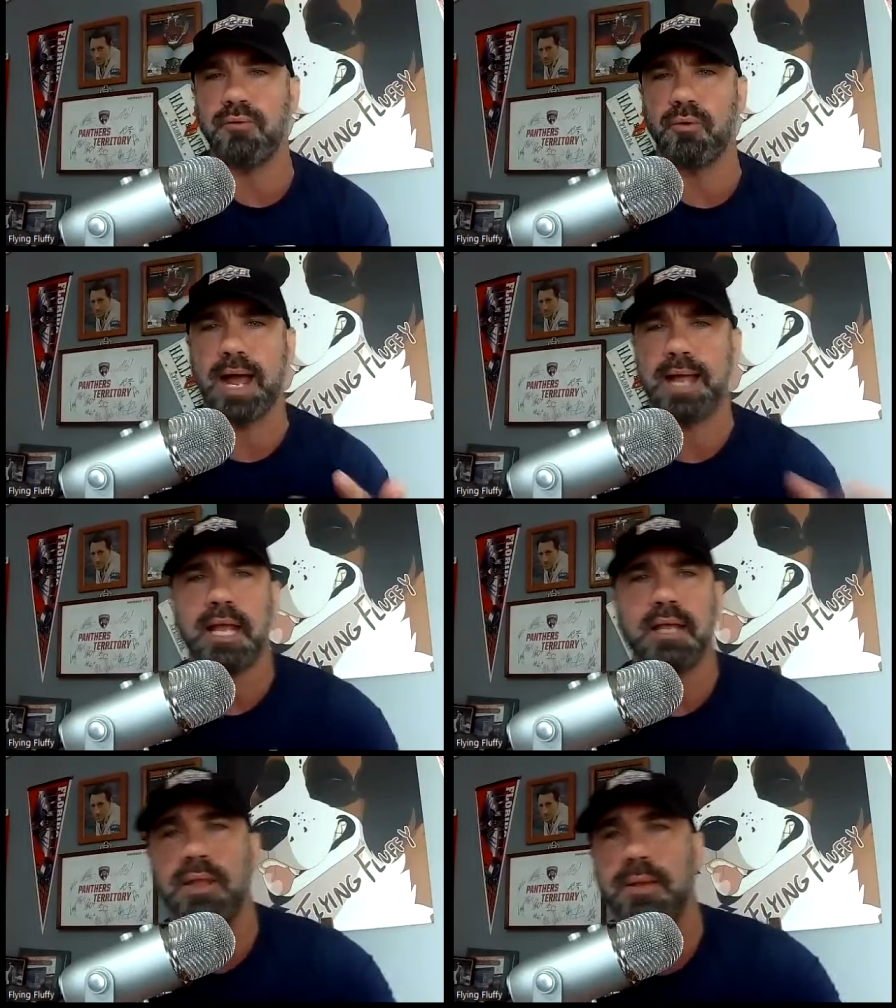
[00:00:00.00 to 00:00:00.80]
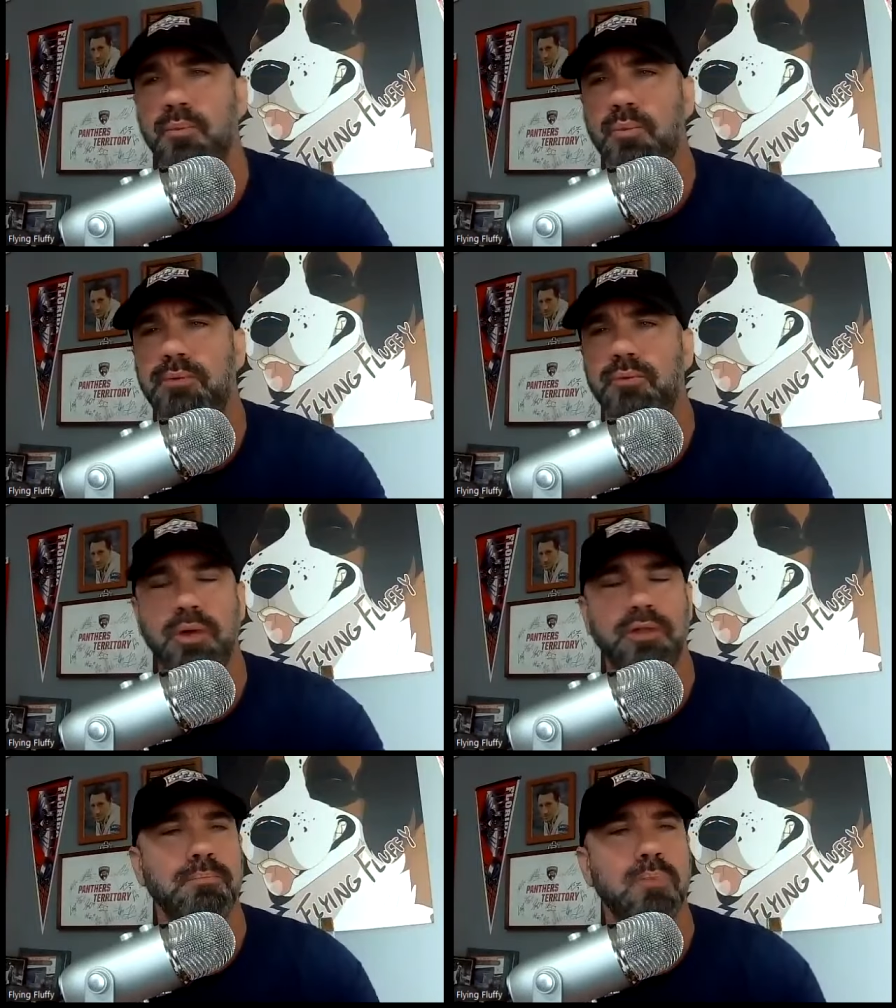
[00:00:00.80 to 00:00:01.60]
for.
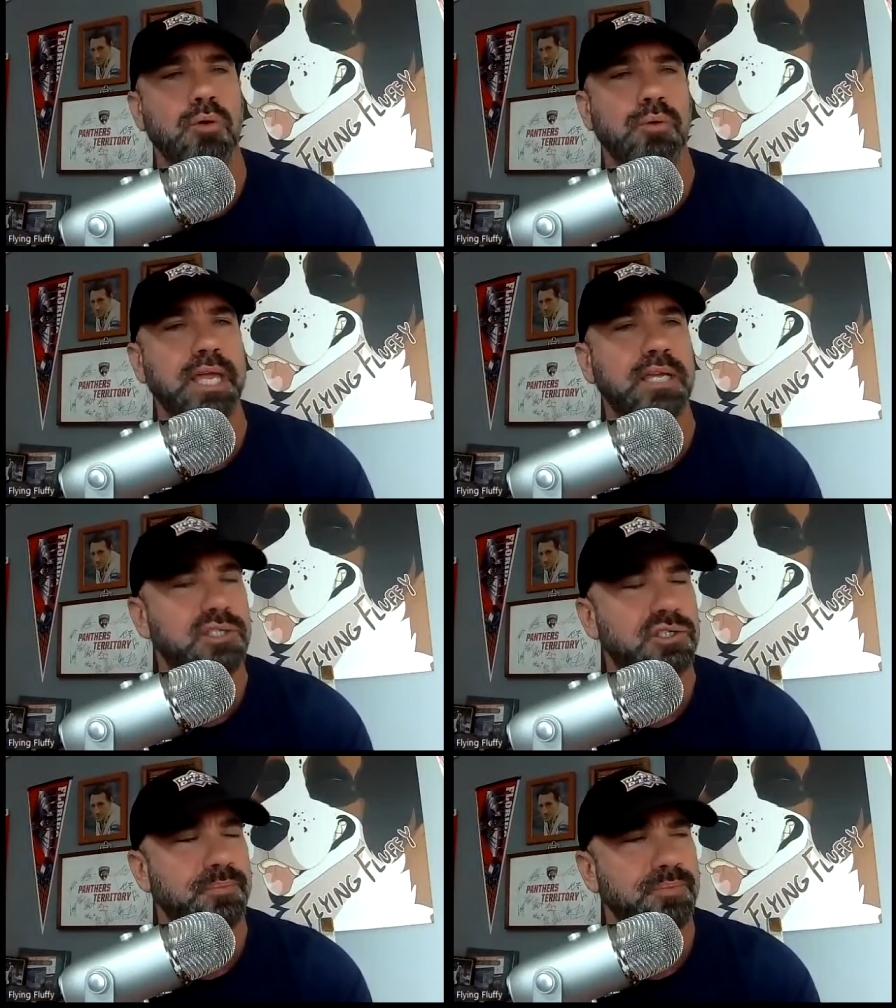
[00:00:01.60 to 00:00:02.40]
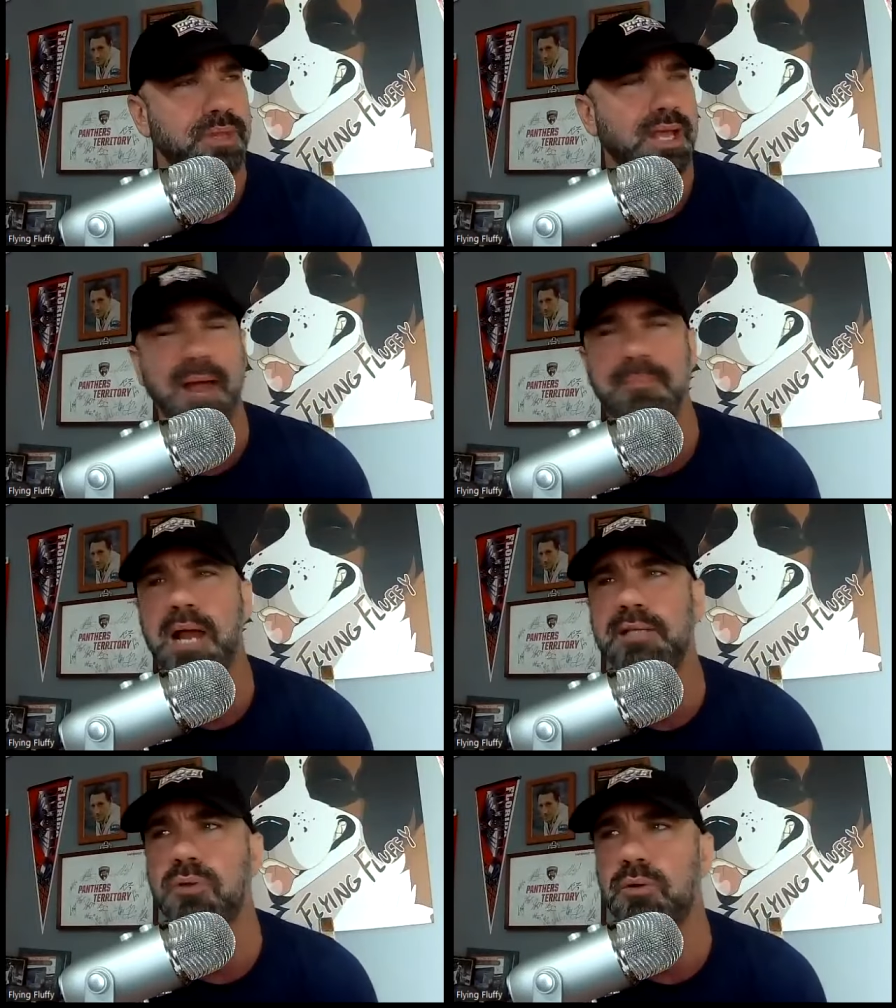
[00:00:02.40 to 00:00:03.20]
With Maurice, I'm
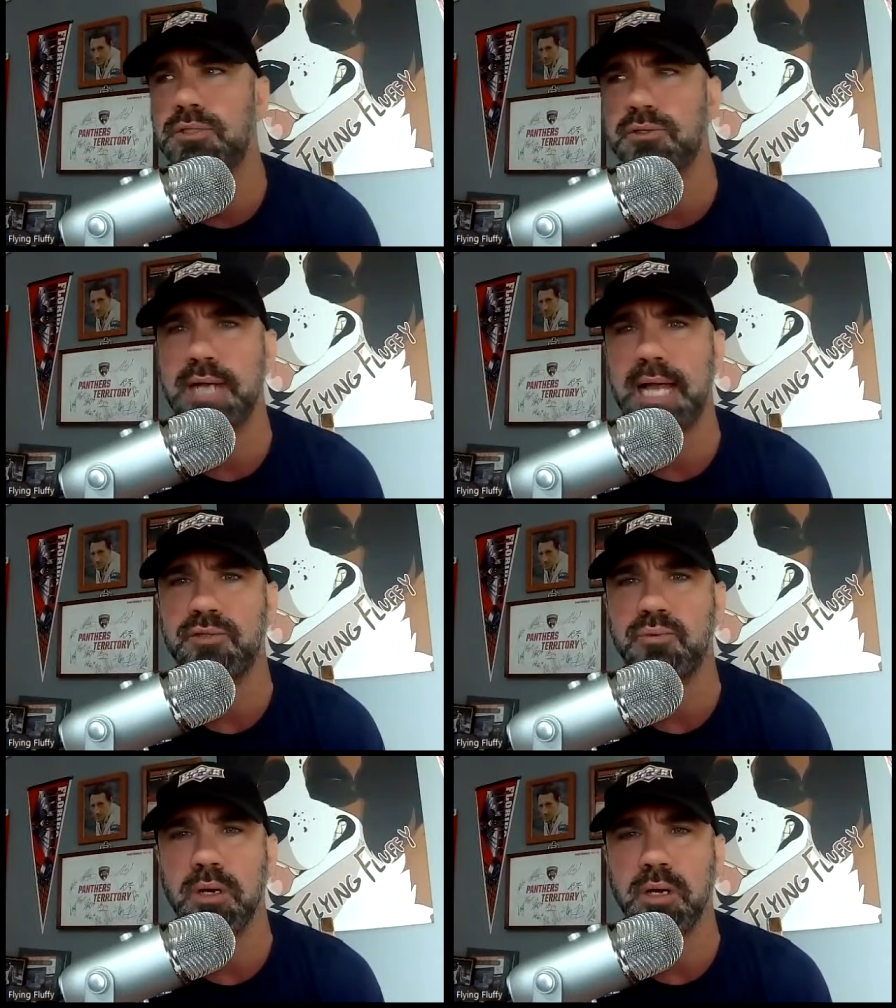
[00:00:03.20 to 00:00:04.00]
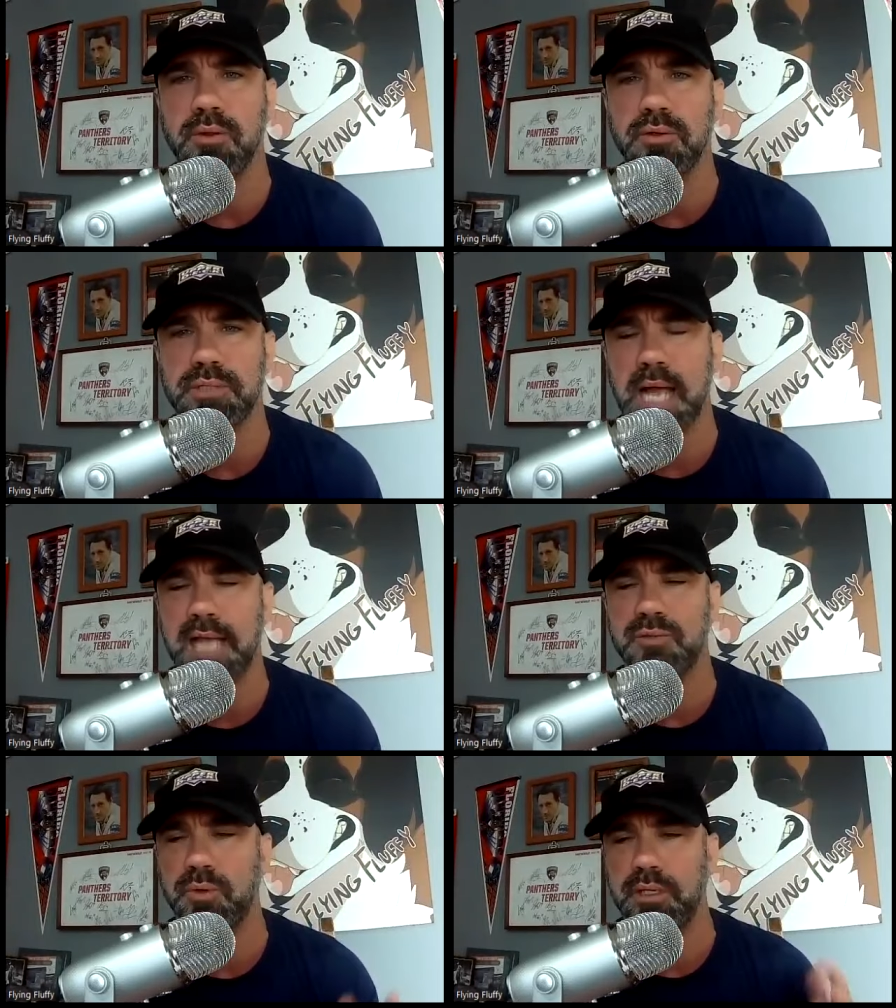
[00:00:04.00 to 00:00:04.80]
not so sure that's one of those
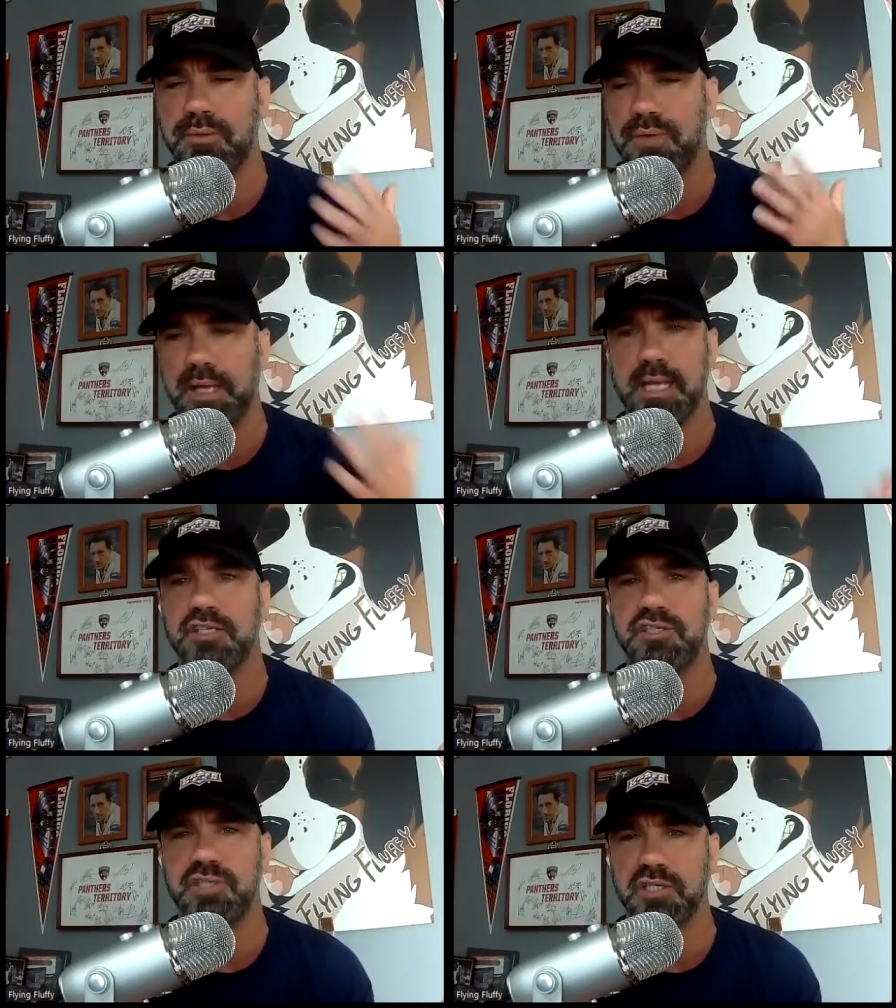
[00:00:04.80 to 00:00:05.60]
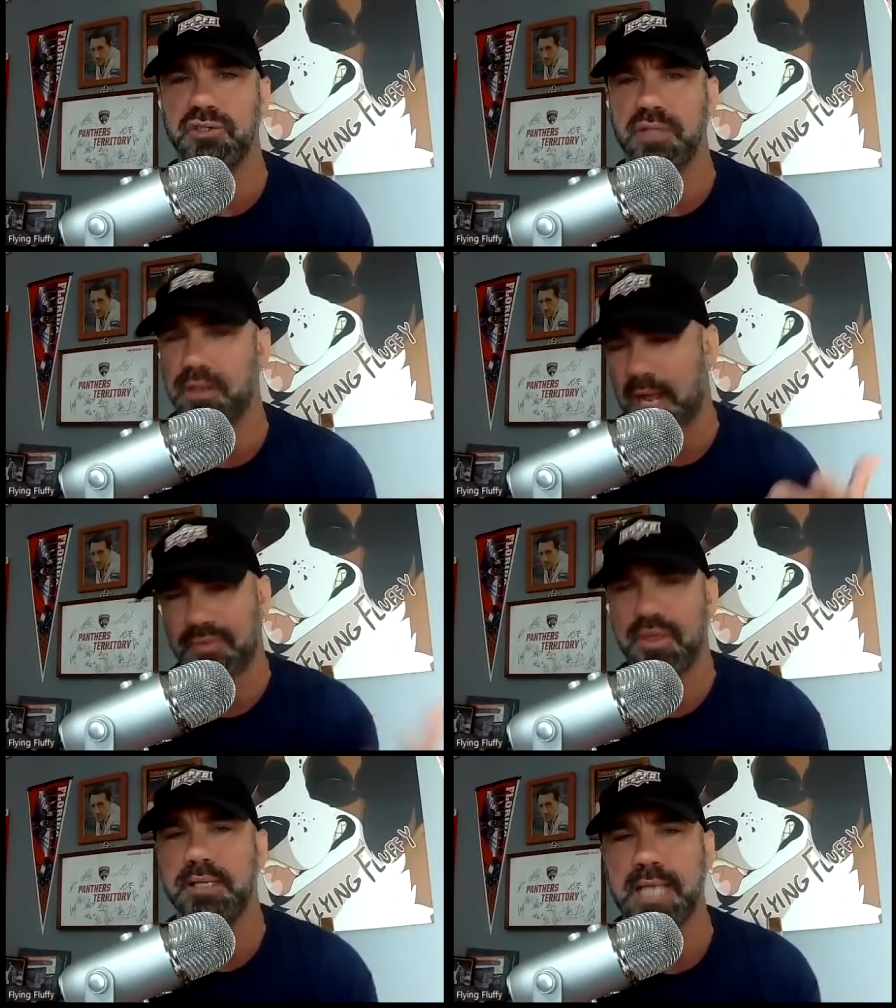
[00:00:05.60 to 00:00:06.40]
guys where you think assistant. I
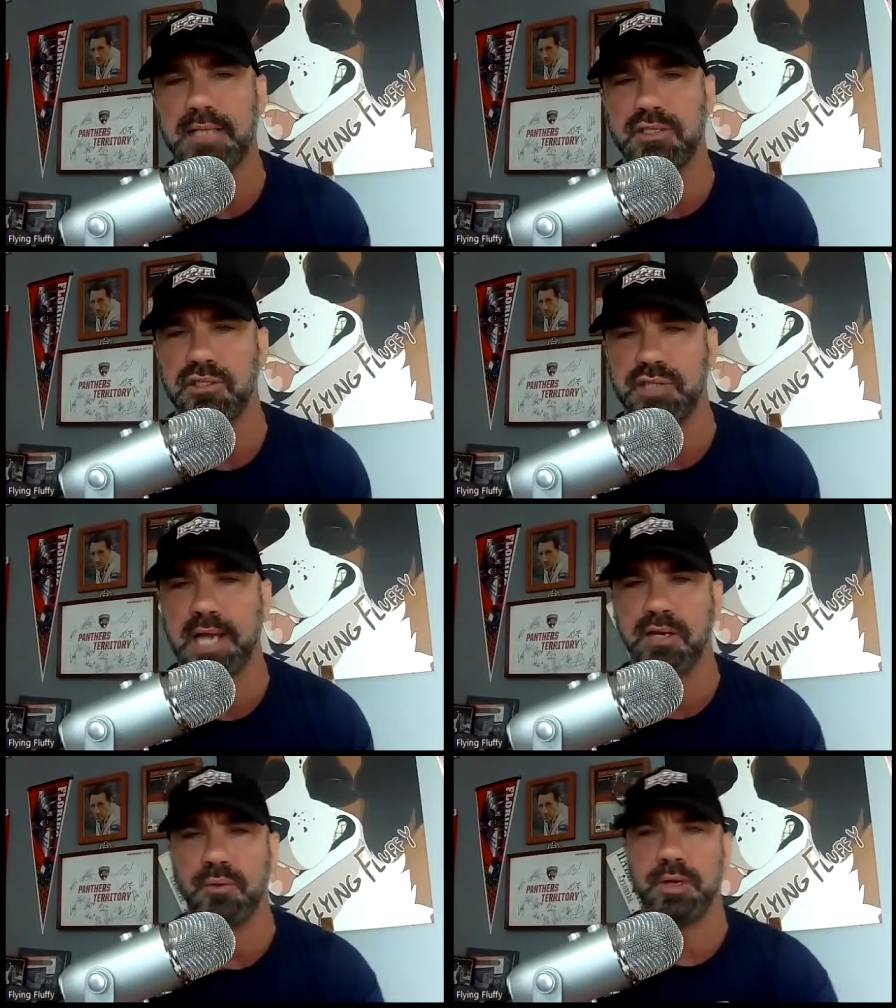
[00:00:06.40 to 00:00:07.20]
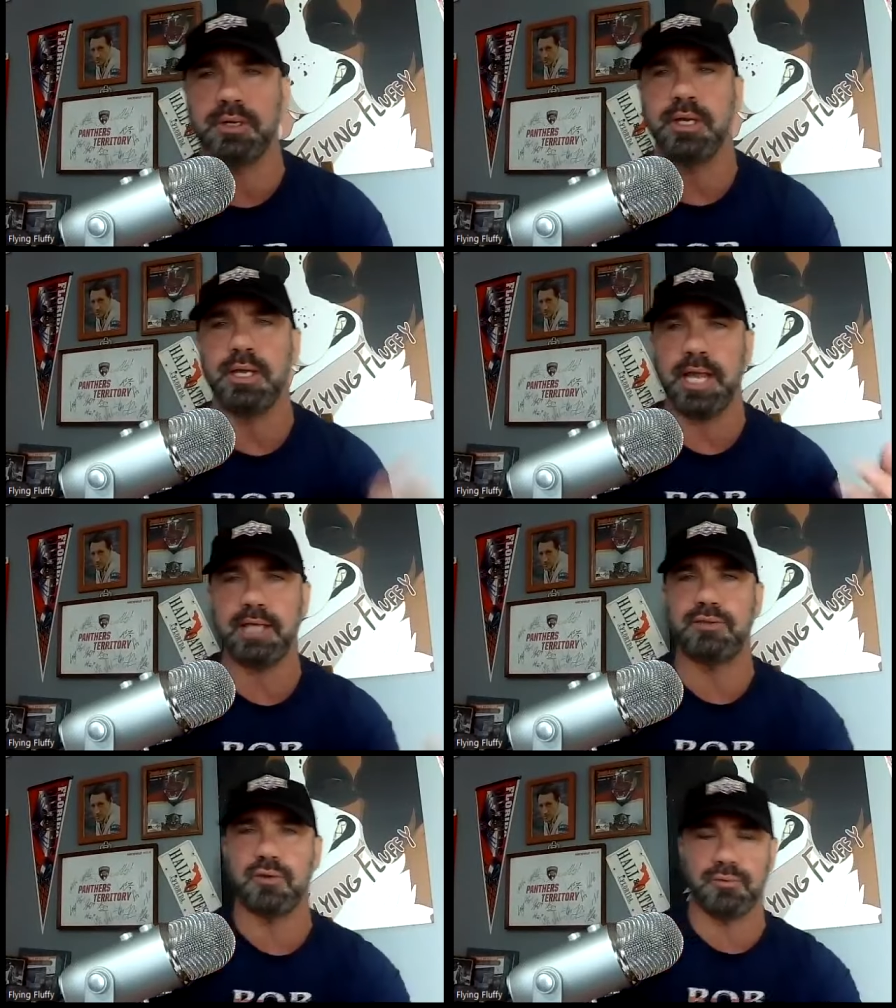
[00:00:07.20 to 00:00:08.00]
think that's a genuine
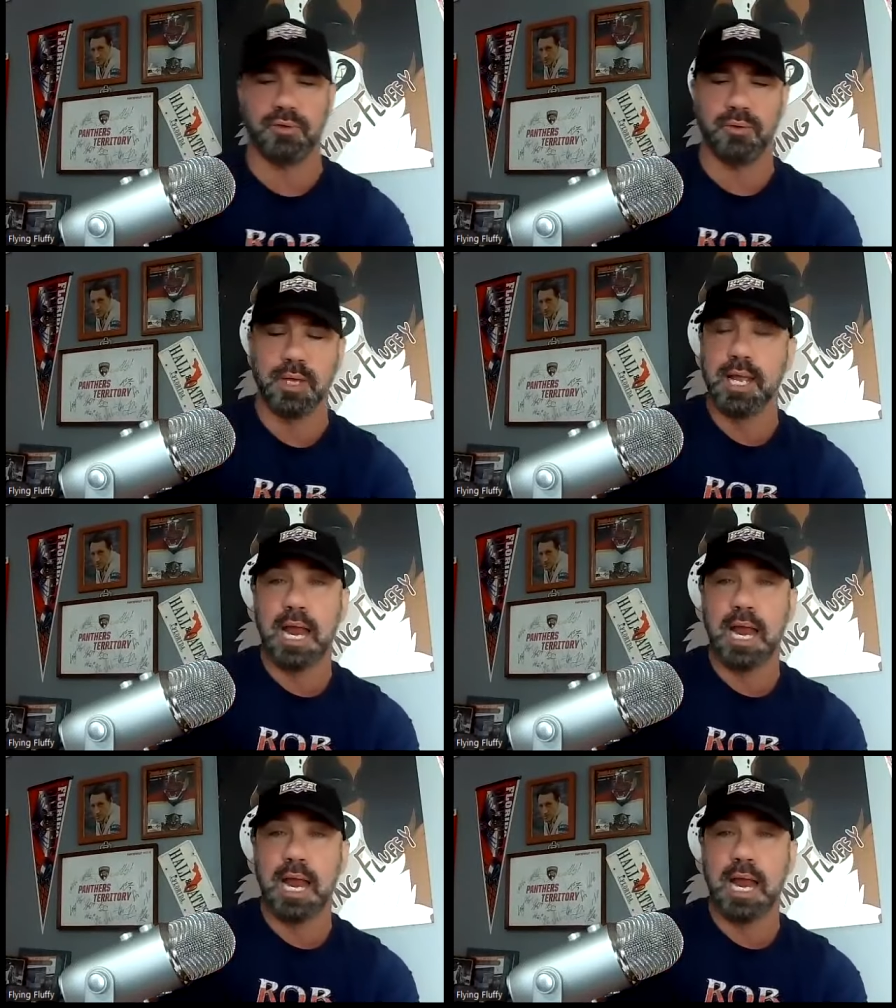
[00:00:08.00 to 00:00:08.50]
interview.